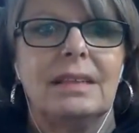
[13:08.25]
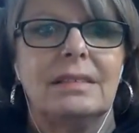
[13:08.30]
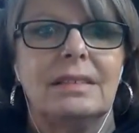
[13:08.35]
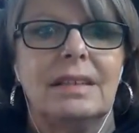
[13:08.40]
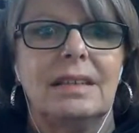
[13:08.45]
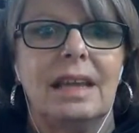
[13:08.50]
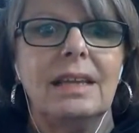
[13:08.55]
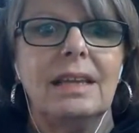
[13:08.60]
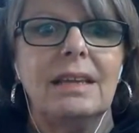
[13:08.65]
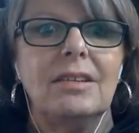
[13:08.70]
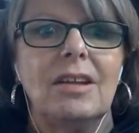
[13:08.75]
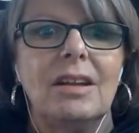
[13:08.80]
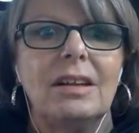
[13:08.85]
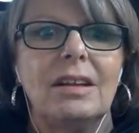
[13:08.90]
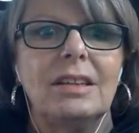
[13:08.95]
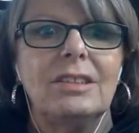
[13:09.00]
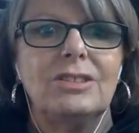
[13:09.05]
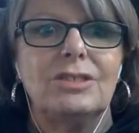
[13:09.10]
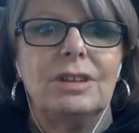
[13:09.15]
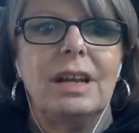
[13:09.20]
take it on
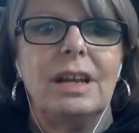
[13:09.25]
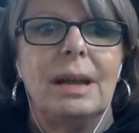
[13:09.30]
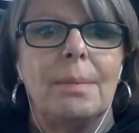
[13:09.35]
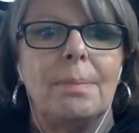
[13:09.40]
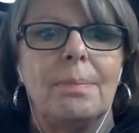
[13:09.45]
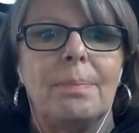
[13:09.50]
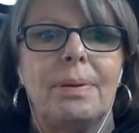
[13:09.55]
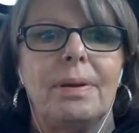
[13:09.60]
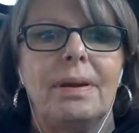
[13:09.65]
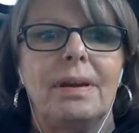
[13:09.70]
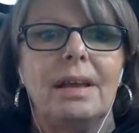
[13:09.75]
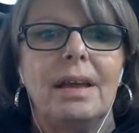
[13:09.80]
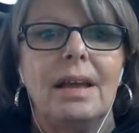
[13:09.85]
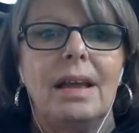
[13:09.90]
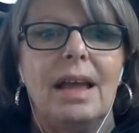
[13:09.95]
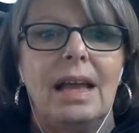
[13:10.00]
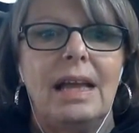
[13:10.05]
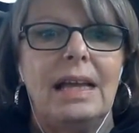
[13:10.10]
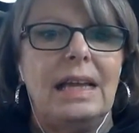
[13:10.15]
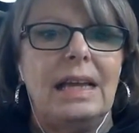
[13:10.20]
a trip,
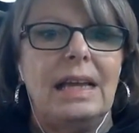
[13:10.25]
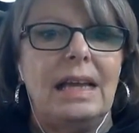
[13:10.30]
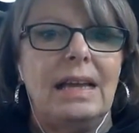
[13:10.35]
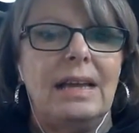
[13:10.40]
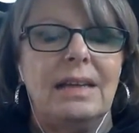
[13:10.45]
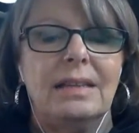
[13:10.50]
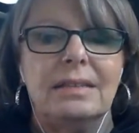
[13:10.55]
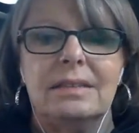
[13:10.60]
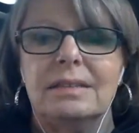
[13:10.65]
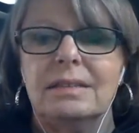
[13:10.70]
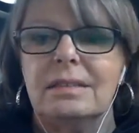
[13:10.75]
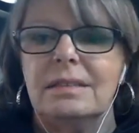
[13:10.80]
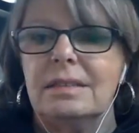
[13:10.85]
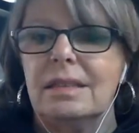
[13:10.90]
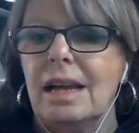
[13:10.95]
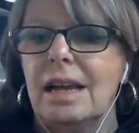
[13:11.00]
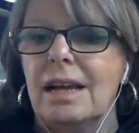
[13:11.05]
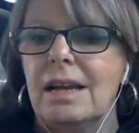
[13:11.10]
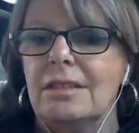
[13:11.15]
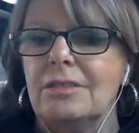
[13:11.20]
and
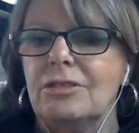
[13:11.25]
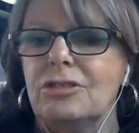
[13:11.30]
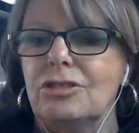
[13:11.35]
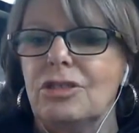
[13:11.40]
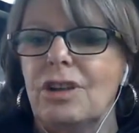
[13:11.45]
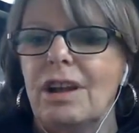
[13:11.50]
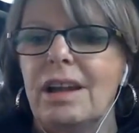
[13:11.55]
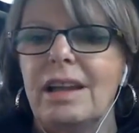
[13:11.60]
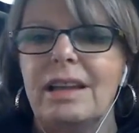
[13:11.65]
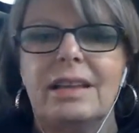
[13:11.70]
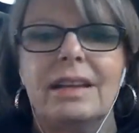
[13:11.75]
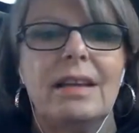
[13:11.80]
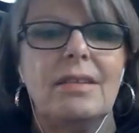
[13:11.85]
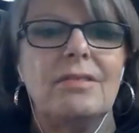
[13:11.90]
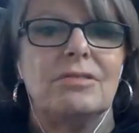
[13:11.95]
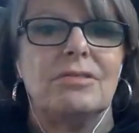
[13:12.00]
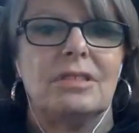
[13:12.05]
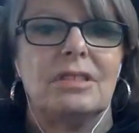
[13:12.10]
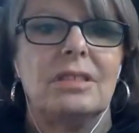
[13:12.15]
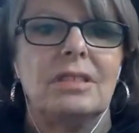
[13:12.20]
try it
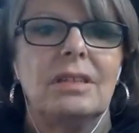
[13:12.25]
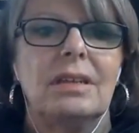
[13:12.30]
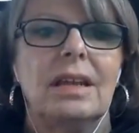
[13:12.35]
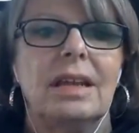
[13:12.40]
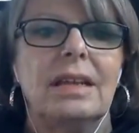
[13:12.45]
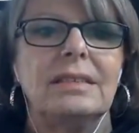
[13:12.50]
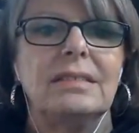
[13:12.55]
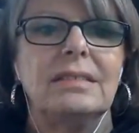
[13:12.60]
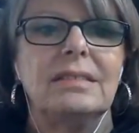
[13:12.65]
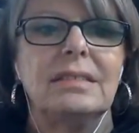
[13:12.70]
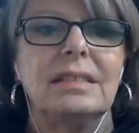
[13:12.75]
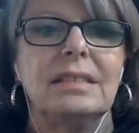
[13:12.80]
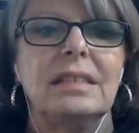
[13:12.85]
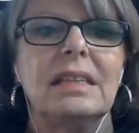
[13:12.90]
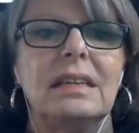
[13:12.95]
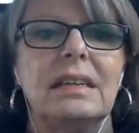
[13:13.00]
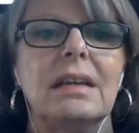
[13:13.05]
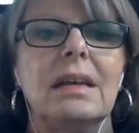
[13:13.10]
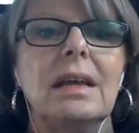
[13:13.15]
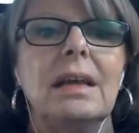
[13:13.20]
out and
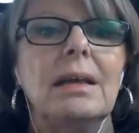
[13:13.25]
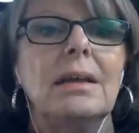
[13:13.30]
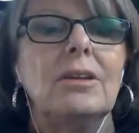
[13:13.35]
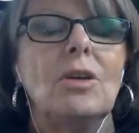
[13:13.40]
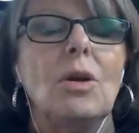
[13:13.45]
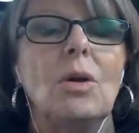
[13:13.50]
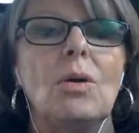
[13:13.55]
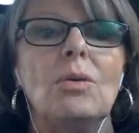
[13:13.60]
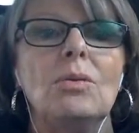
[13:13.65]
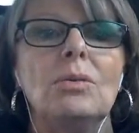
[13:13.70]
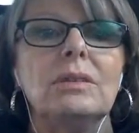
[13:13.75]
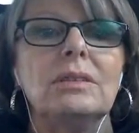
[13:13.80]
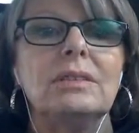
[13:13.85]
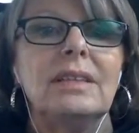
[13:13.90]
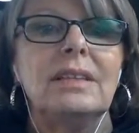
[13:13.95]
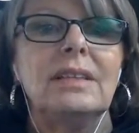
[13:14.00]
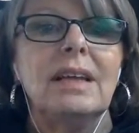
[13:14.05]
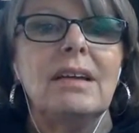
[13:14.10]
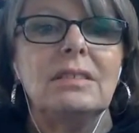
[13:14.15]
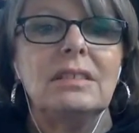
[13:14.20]
see. Go
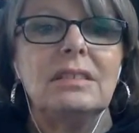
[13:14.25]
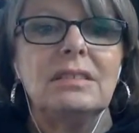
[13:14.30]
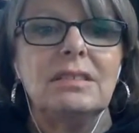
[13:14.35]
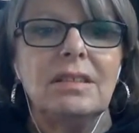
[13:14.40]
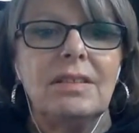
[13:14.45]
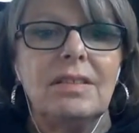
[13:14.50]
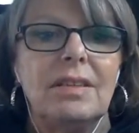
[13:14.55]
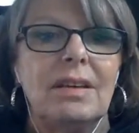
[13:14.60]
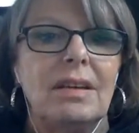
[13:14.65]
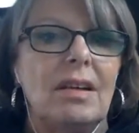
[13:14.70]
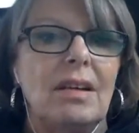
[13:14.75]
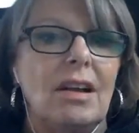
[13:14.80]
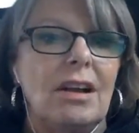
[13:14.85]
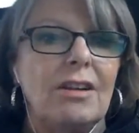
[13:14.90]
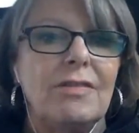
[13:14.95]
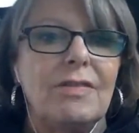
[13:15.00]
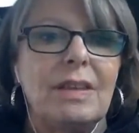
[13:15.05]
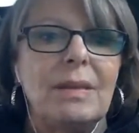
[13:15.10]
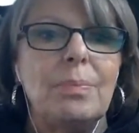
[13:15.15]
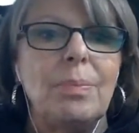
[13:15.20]
down into the
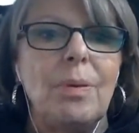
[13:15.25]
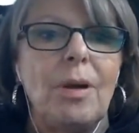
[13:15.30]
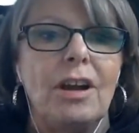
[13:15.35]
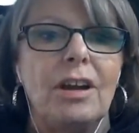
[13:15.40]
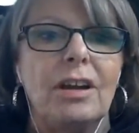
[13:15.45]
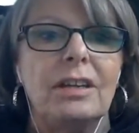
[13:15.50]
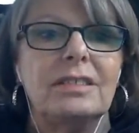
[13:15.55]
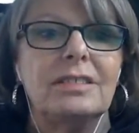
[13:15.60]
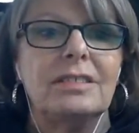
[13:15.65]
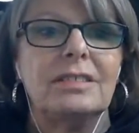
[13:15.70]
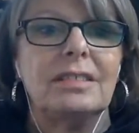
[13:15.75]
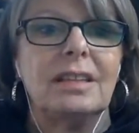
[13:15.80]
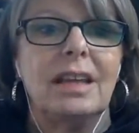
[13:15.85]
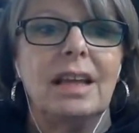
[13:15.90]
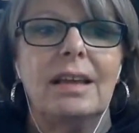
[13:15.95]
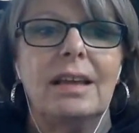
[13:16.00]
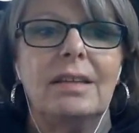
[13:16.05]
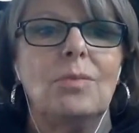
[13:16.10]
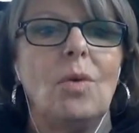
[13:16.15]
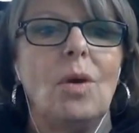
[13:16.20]
RV parks
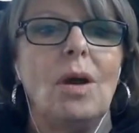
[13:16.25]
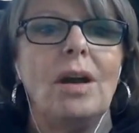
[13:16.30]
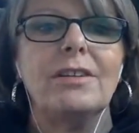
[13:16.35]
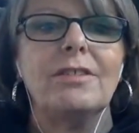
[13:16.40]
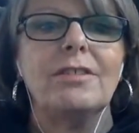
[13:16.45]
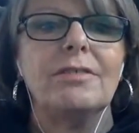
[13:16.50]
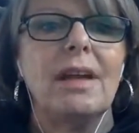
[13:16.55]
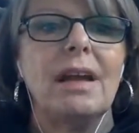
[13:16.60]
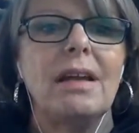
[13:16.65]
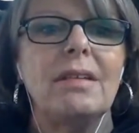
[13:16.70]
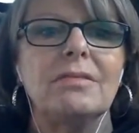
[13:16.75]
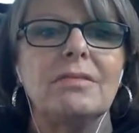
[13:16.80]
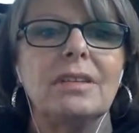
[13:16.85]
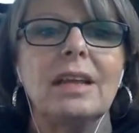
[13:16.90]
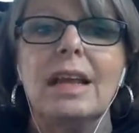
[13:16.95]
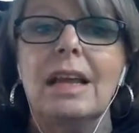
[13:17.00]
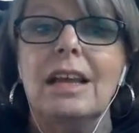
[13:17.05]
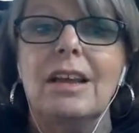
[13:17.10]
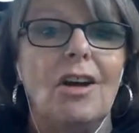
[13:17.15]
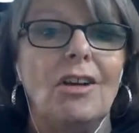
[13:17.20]
and walk around.
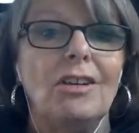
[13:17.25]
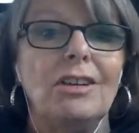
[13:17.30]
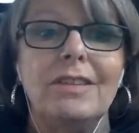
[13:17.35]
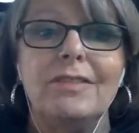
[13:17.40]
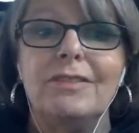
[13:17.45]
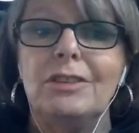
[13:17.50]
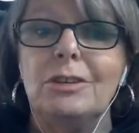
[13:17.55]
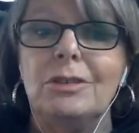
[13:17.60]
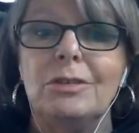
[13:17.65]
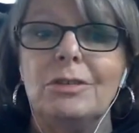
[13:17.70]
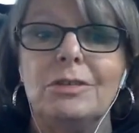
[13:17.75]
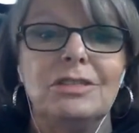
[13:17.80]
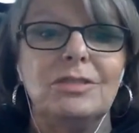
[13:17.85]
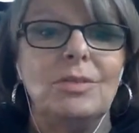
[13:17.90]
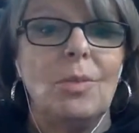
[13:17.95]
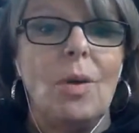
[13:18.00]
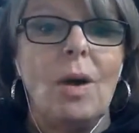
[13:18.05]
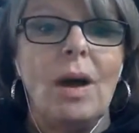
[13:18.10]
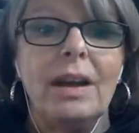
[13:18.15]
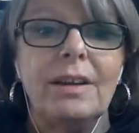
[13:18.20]
All you have to do is
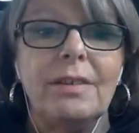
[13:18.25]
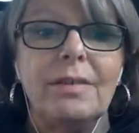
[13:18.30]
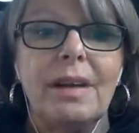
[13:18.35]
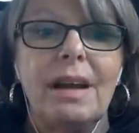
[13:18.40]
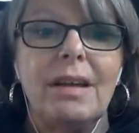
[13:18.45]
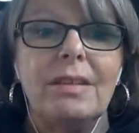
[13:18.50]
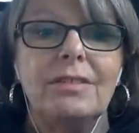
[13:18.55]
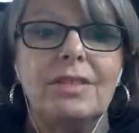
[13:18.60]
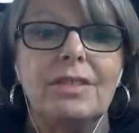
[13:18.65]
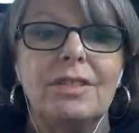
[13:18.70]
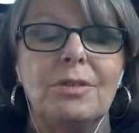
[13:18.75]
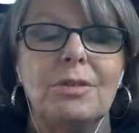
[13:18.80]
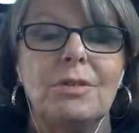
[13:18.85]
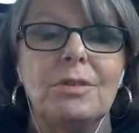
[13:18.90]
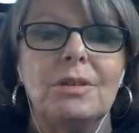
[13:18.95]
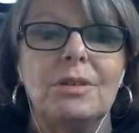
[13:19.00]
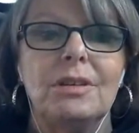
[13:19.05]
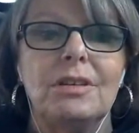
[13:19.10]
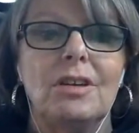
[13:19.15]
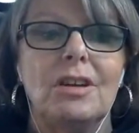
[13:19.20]
walk around through
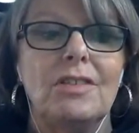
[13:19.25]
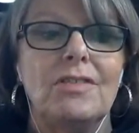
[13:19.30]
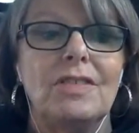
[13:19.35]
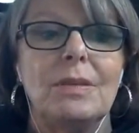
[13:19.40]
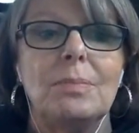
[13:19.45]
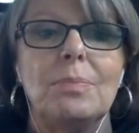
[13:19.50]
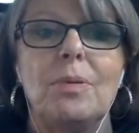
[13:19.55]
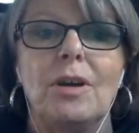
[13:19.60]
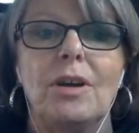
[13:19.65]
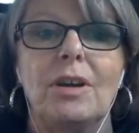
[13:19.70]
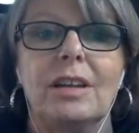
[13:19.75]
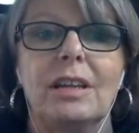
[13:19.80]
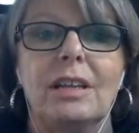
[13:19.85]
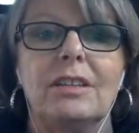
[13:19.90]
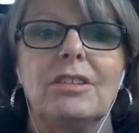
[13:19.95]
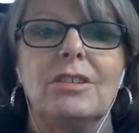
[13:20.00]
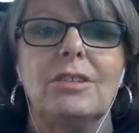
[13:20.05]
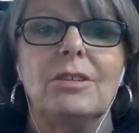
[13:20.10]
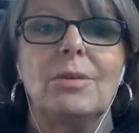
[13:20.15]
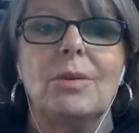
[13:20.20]
an RV park,
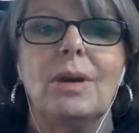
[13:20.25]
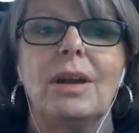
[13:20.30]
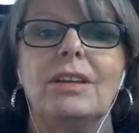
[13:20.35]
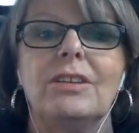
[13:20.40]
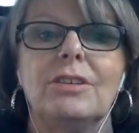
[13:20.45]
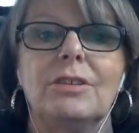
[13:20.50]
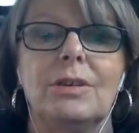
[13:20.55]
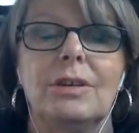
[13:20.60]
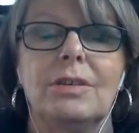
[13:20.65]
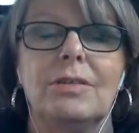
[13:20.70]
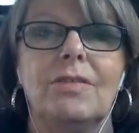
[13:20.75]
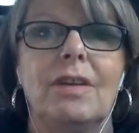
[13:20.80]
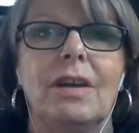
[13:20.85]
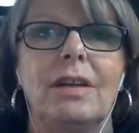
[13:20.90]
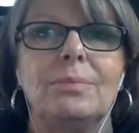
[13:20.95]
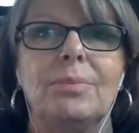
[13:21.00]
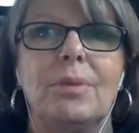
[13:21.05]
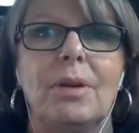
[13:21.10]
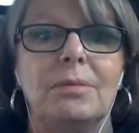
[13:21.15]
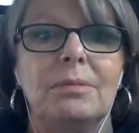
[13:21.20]
and you know what? You're going to
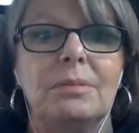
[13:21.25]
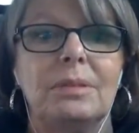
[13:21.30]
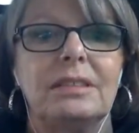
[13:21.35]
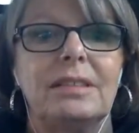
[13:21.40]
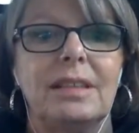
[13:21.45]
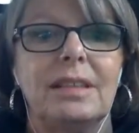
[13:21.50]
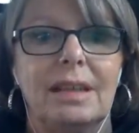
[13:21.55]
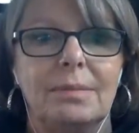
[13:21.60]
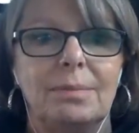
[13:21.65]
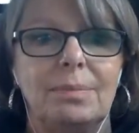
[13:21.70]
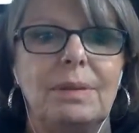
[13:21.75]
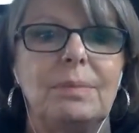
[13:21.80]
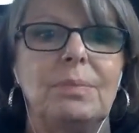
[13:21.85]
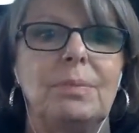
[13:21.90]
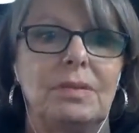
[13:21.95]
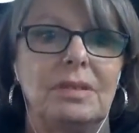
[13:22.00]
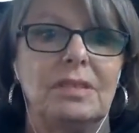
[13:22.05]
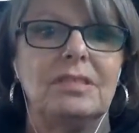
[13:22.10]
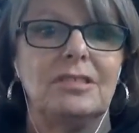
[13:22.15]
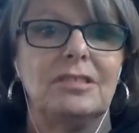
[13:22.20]
find probably 10
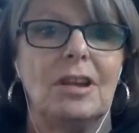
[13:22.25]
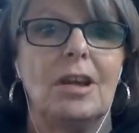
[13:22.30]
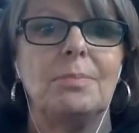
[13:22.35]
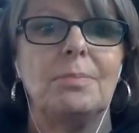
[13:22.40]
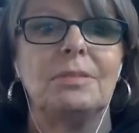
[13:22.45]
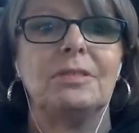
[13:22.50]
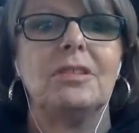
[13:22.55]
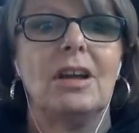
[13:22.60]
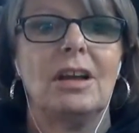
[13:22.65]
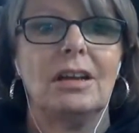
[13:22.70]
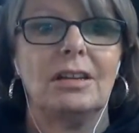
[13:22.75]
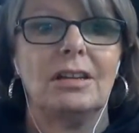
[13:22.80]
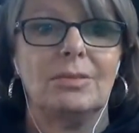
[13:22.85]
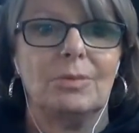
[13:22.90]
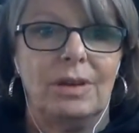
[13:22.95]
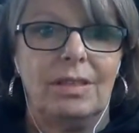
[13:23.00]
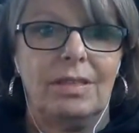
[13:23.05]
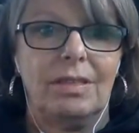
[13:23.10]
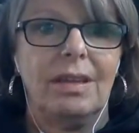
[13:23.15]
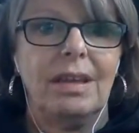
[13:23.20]
people to stop and talk
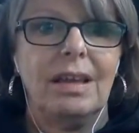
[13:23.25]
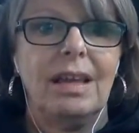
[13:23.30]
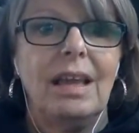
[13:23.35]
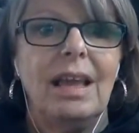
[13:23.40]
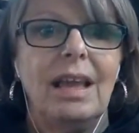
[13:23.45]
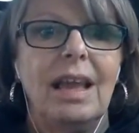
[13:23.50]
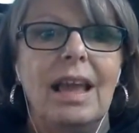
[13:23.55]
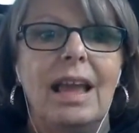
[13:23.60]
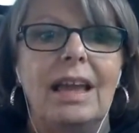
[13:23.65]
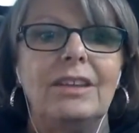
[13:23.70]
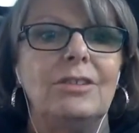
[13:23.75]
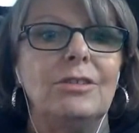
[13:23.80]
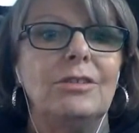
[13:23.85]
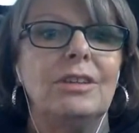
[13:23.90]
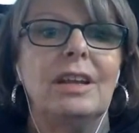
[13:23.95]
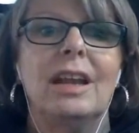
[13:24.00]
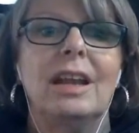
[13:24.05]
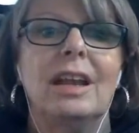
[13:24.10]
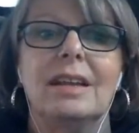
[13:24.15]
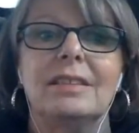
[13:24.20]
with, and you
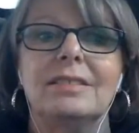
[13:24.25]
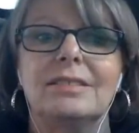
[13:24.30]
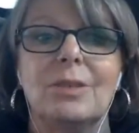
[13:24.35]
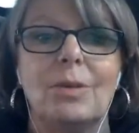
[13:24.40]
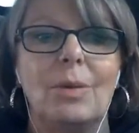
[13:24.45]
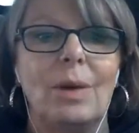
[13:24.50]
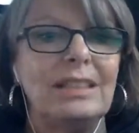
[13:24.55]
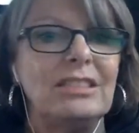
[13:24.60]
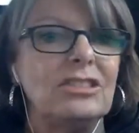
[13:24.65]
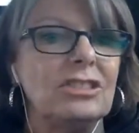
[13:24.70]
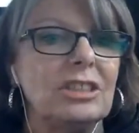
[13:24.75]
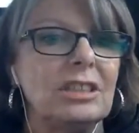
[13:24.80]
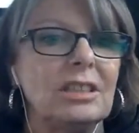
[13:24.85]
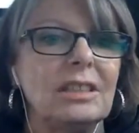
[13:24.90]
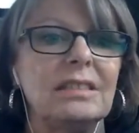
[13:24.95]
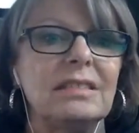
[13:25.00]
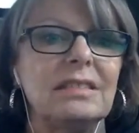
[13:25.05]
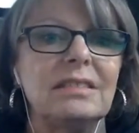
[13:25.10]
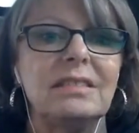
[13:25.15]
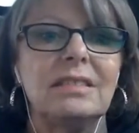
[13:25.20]
can ask
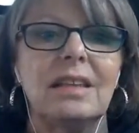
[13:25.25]
questions.